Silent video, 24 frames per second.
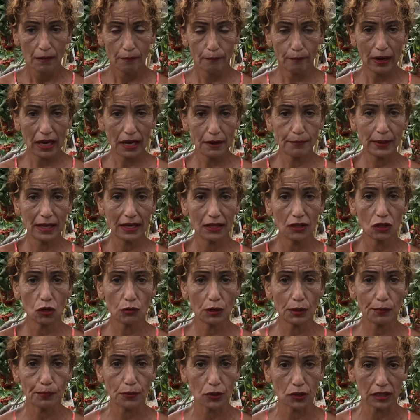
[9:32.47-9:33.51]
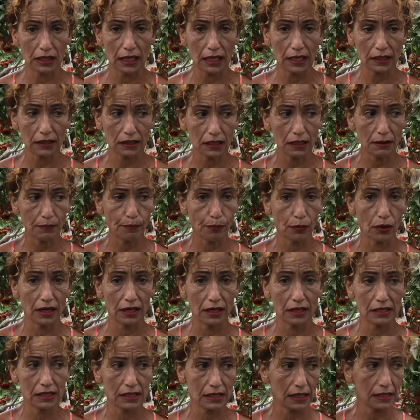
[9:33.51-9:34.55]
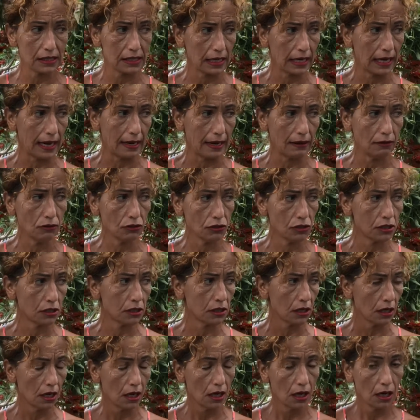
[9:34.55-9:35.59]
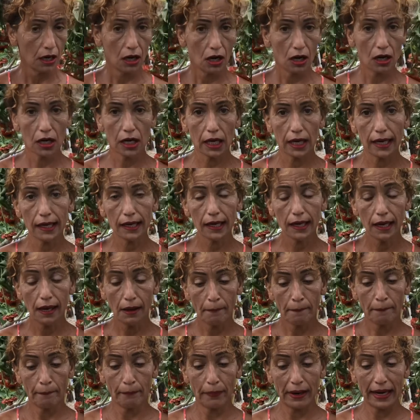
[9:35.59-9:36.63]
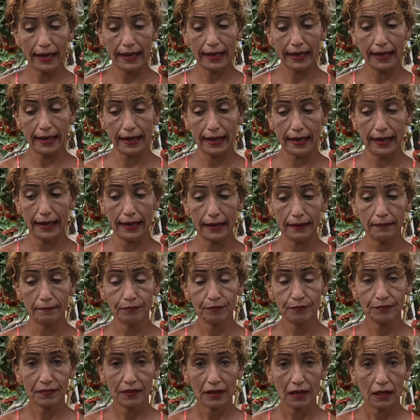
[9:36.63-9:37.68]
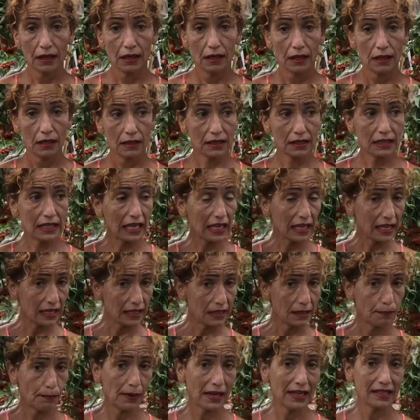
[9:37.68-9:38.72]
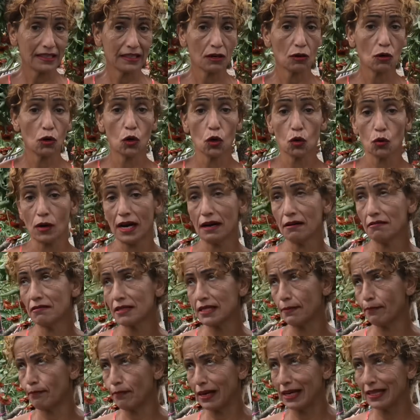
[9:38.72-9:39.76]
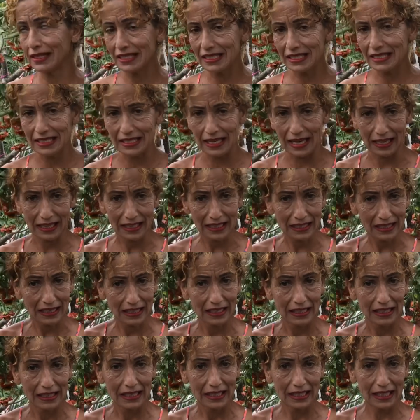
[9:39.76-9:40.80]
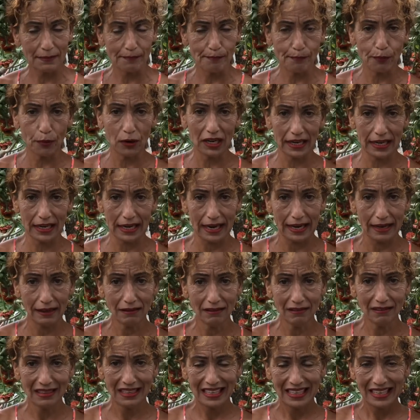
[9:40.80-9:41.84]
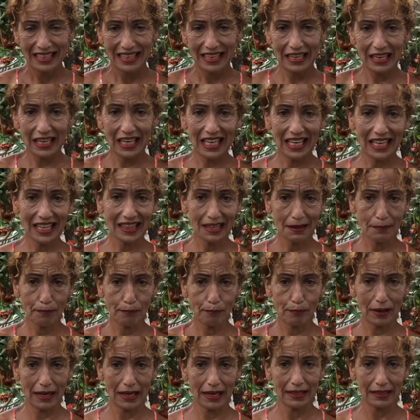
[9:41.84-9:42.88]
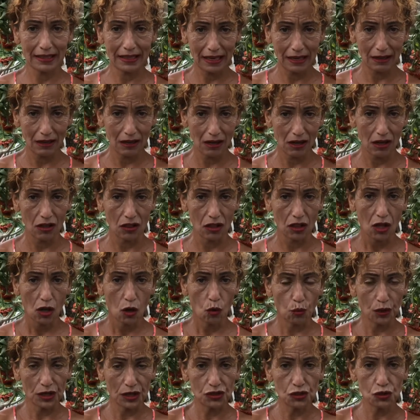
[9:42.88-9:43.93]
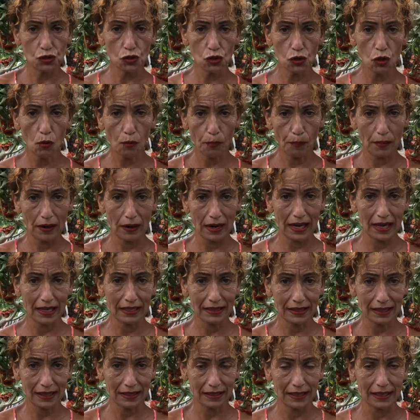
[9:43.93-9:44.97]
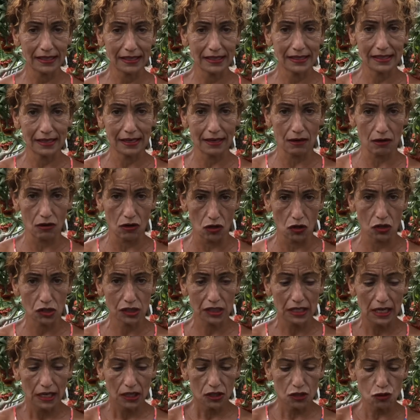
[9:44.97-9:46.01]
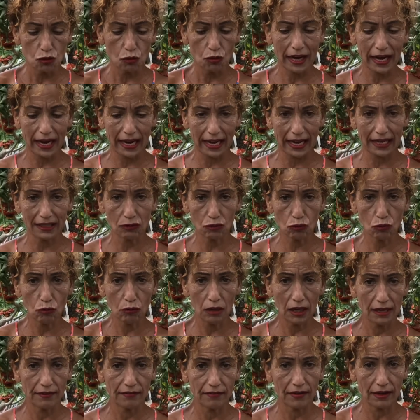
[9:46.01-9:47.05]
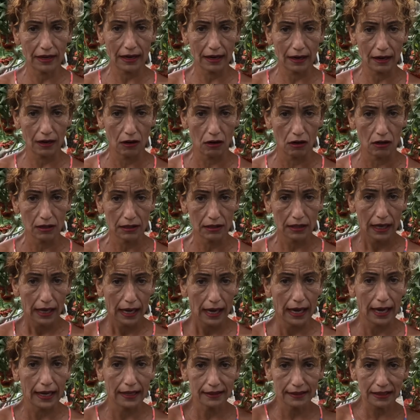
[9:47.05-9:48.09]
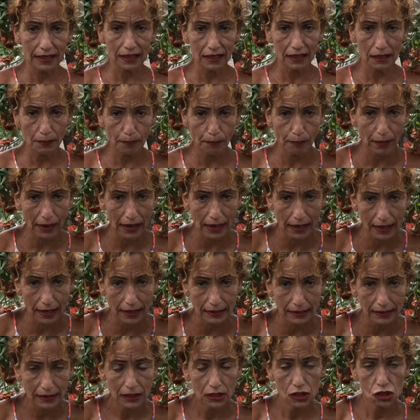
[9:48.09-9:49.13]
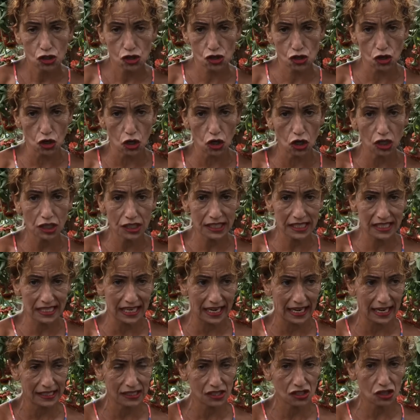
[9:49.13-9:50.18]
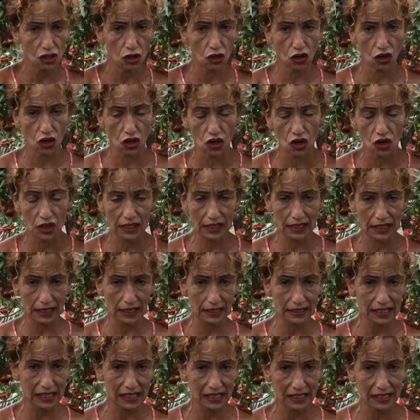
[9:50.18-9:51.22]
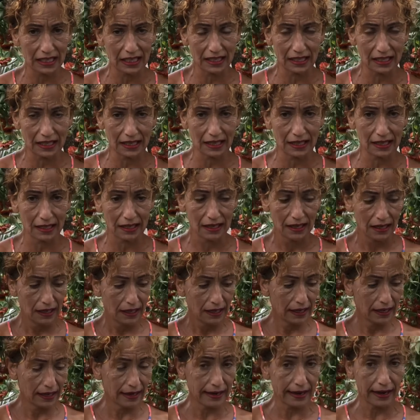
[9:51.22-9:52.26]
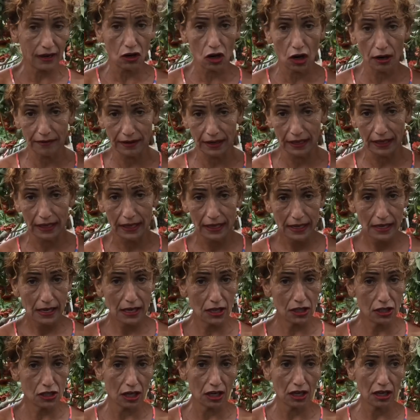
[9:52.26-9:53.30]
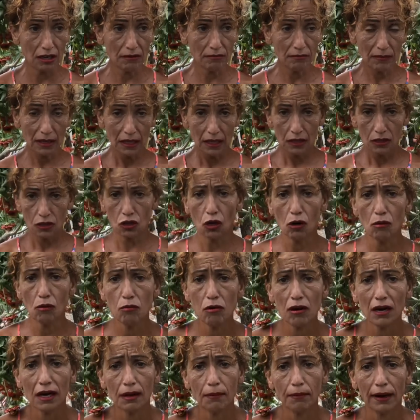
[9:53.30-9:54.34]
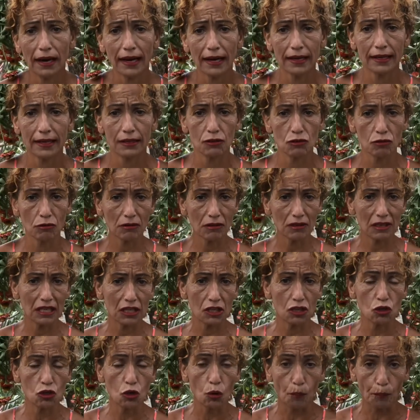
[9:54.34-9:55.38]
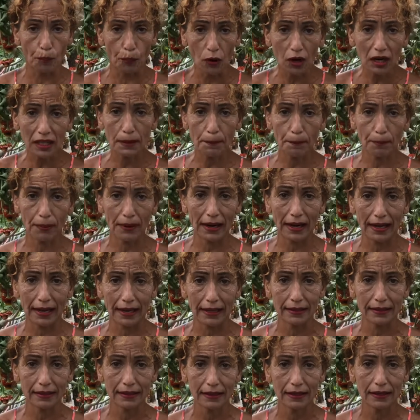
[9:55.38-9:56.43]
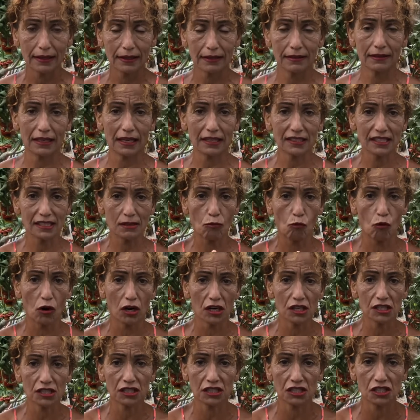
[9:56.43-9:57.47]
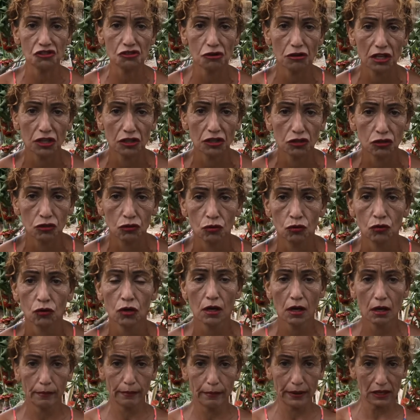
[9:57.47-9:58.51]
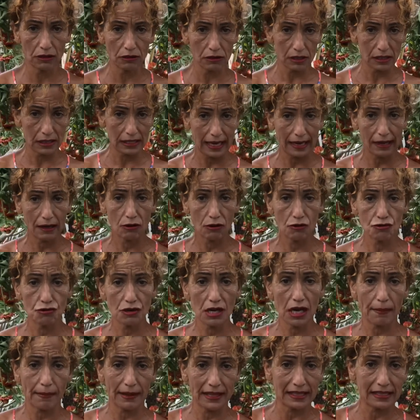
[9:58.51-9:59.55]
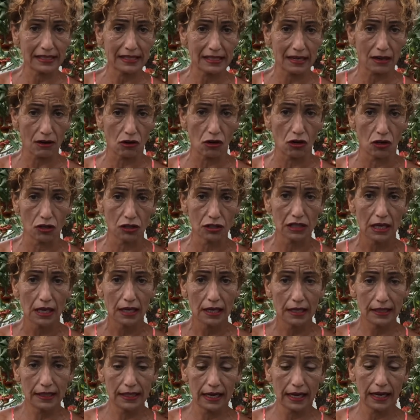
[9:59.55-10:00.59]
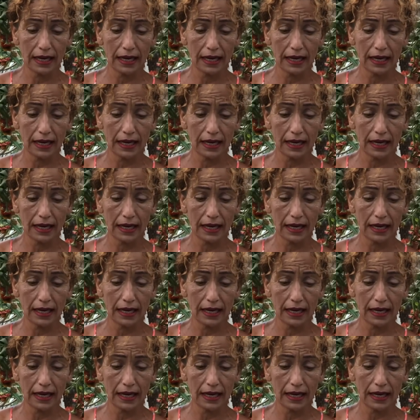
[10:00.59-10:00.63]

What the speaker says: by being overprotected, put it inside the house, okay? By thinking the plant is rock when the plant is not, and pull it out. Leave the plant alone. When you plant a desert rose, you have to leave it alone until the plant shows signs of growing and recovery. You don't worry about it. You don't need. You pull the plant. That's the worst thing you can do, because now you have a desert rose that